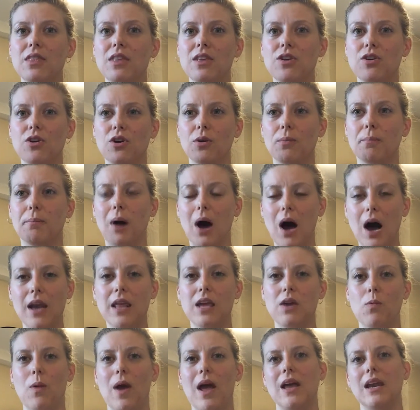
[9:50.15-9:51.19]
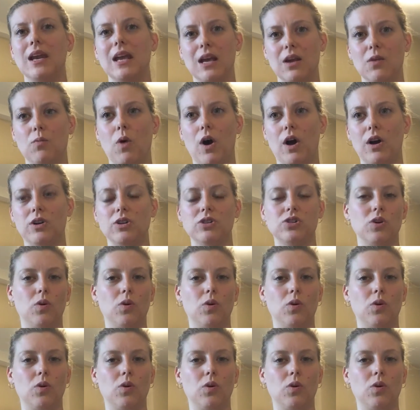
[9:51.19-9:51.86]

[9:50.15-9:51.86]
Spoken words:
your body weight in water.